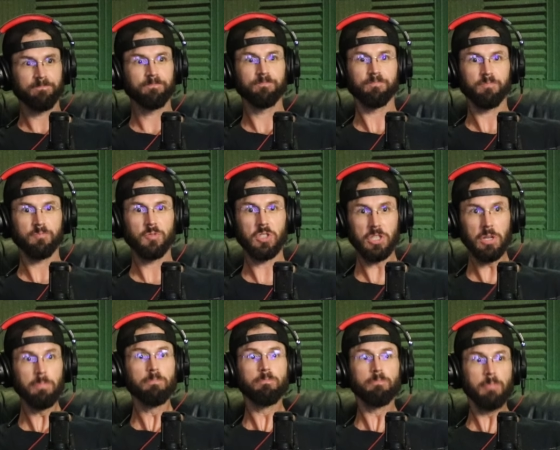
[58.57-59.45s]

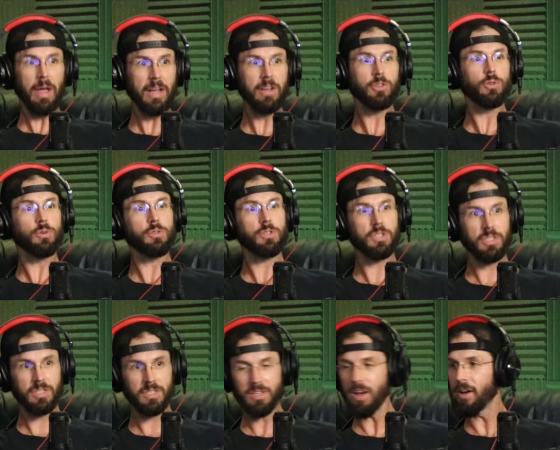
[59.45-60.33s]
some major
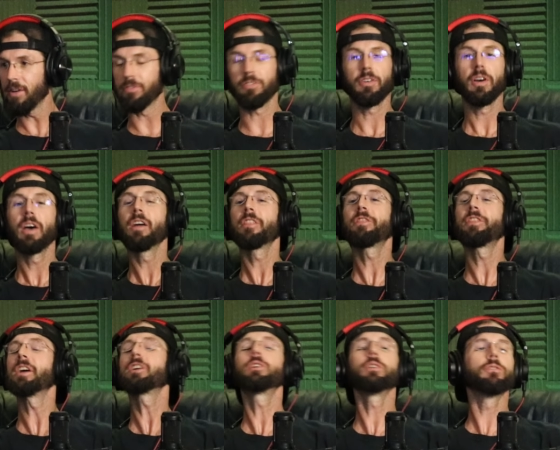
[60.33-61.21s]
stuff.
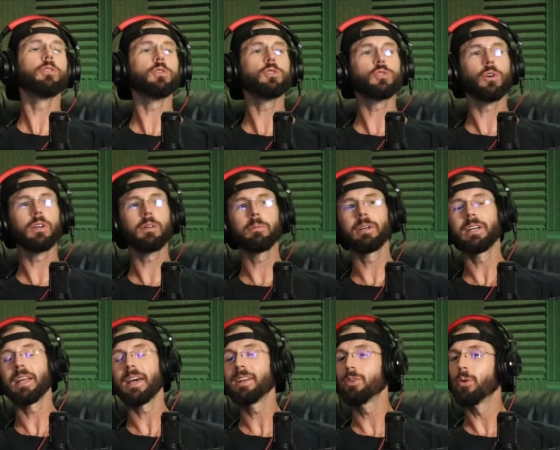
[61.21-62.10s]
Thank you for joining me
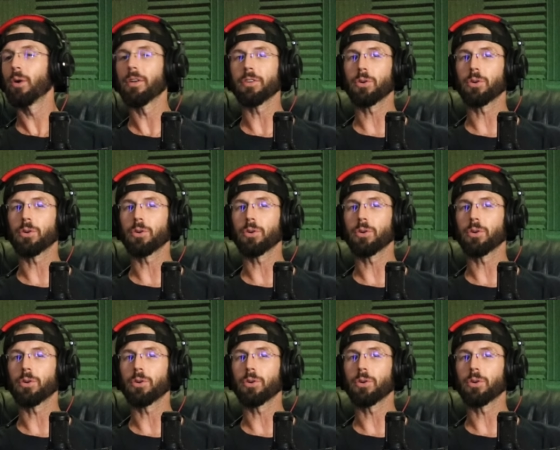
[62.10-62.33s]
today. Do all the cool